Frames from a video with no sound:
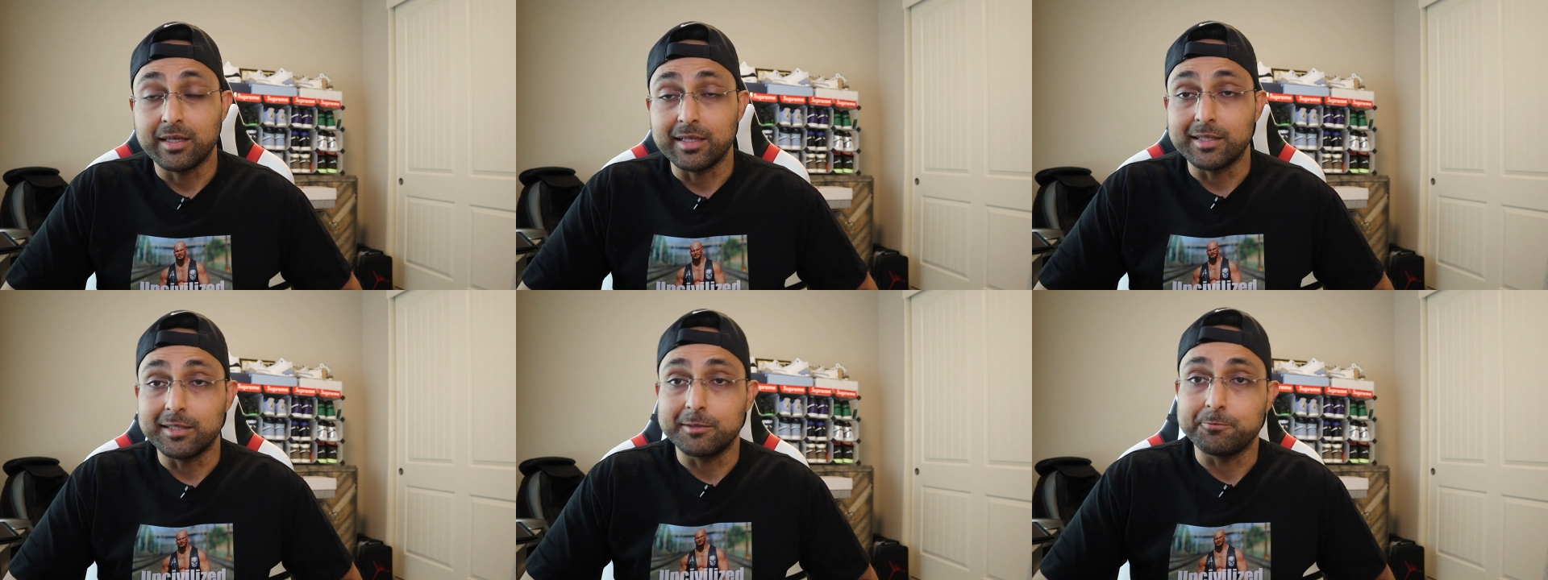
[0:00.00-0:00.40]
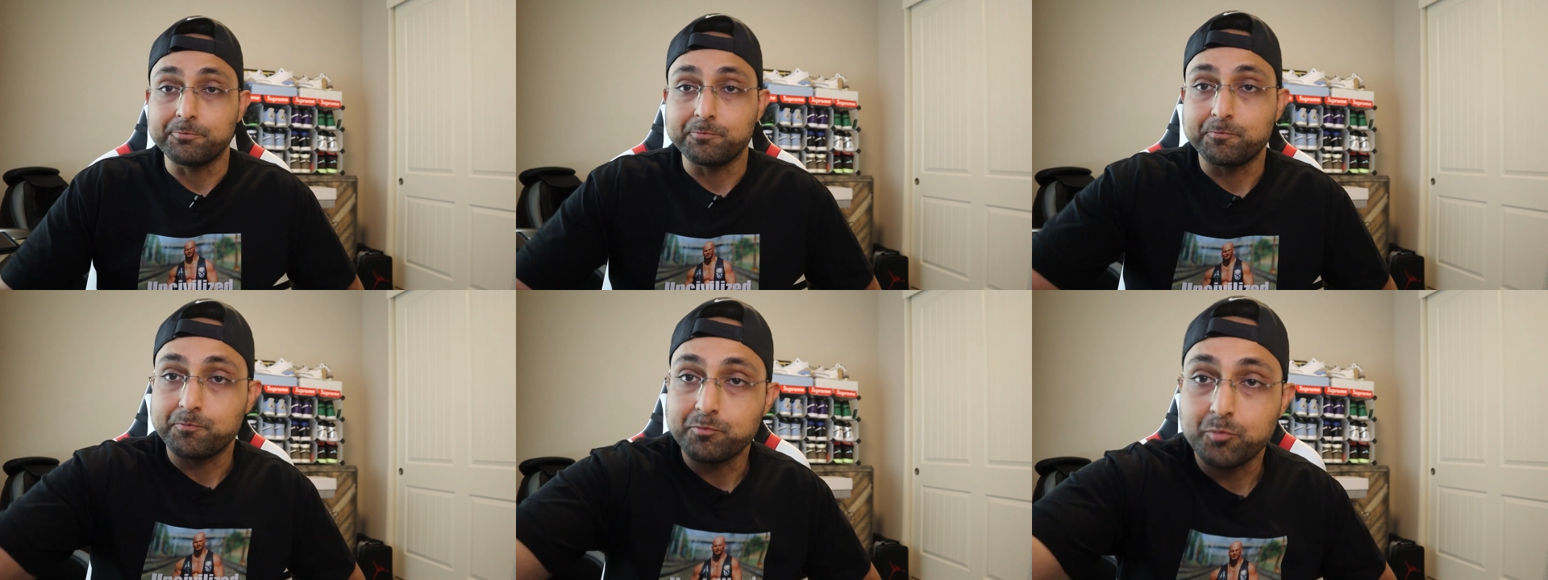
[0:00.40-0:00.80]

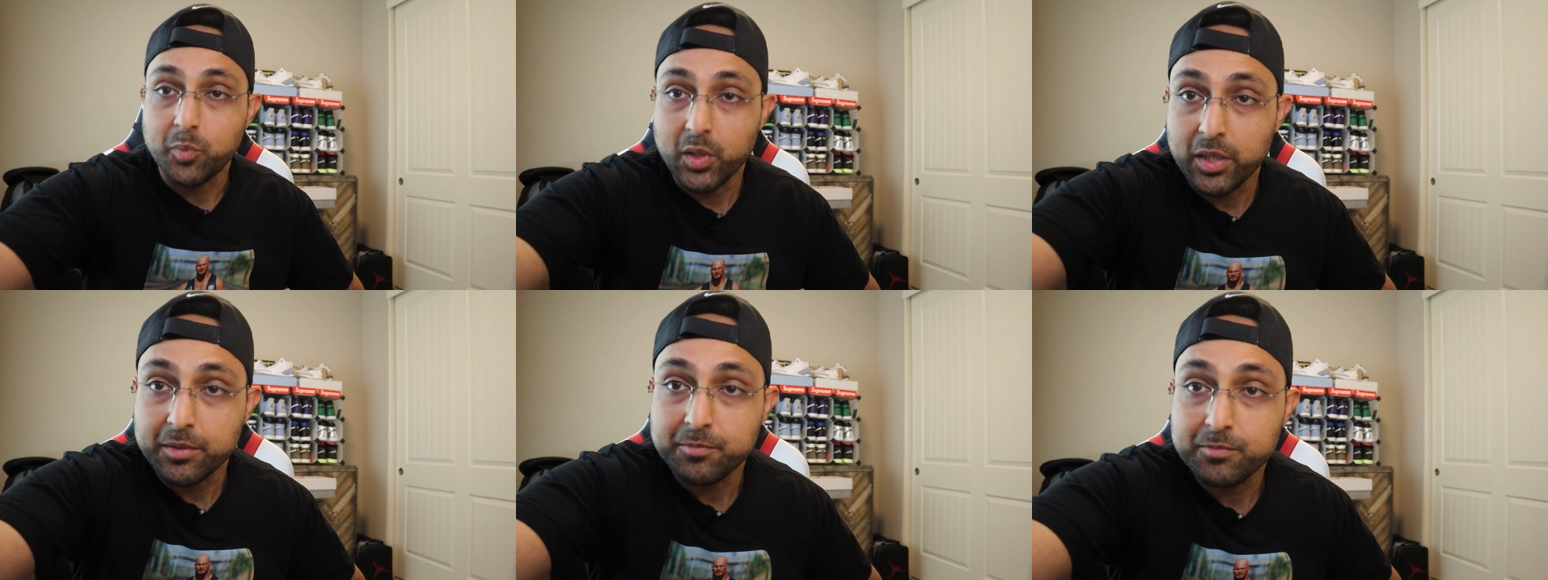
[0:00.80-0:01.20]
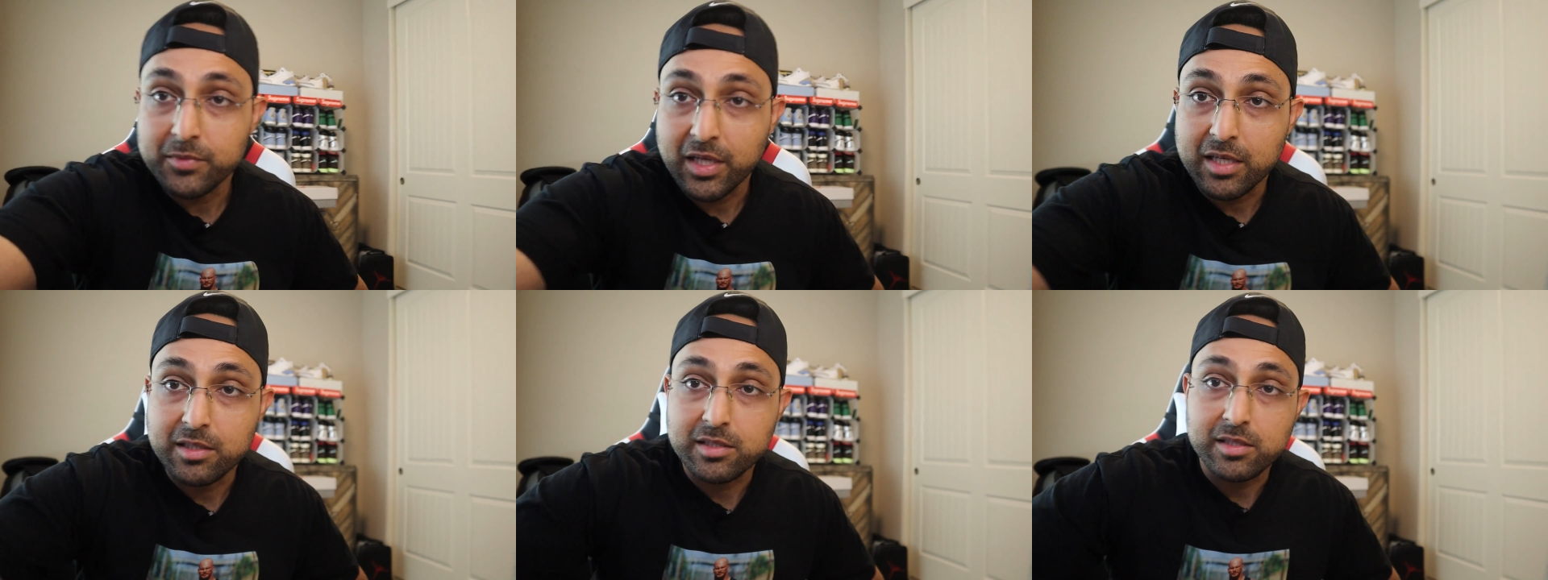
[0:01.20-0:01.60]
But
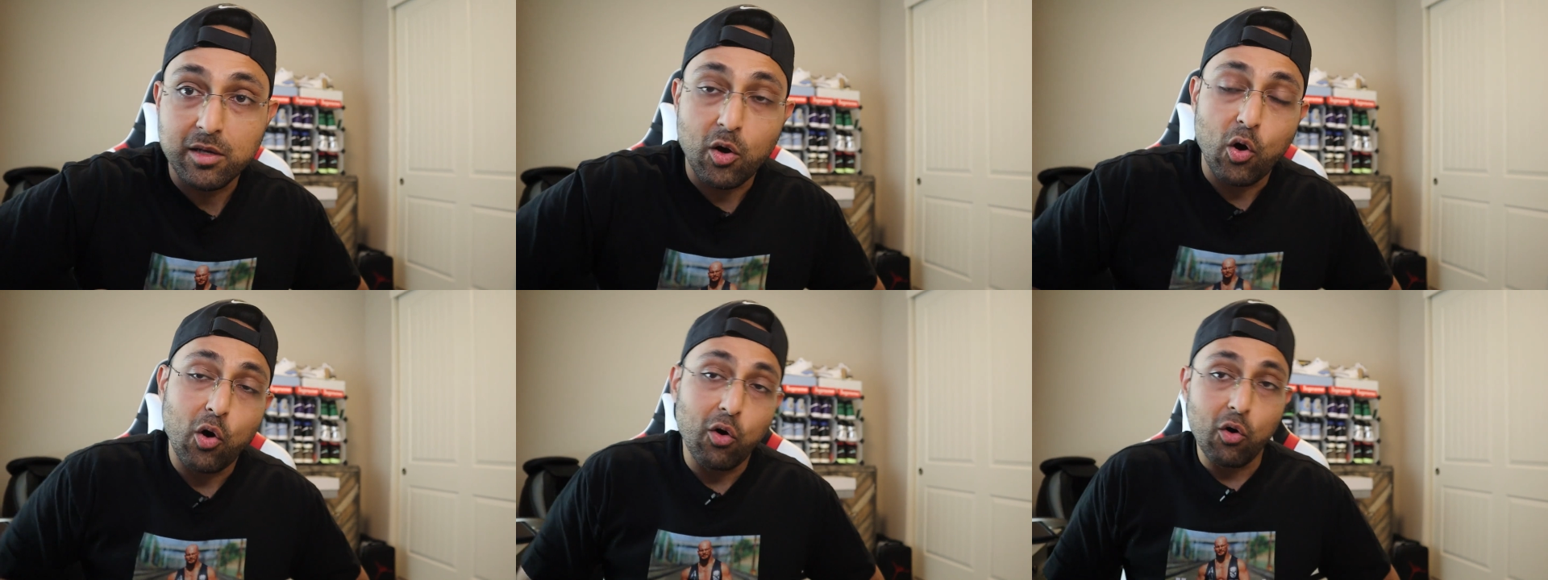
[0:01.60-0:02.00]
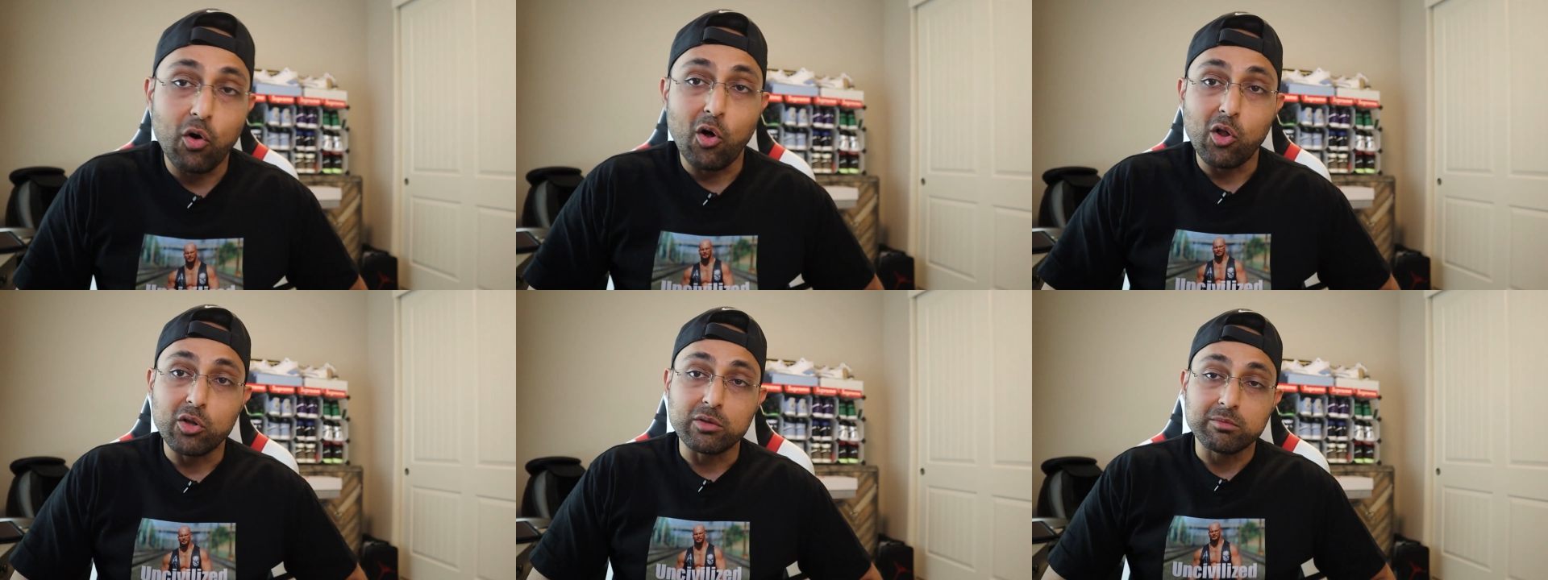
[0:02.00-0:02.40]
that's
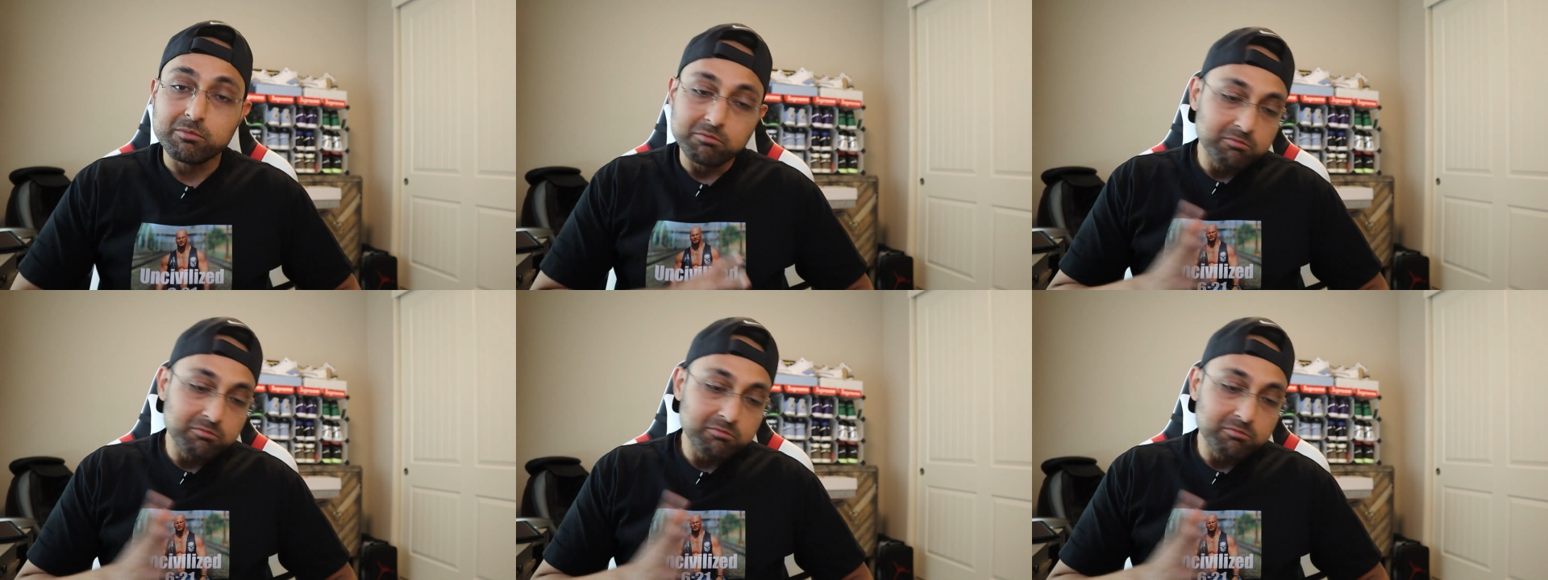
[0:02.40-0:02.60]
all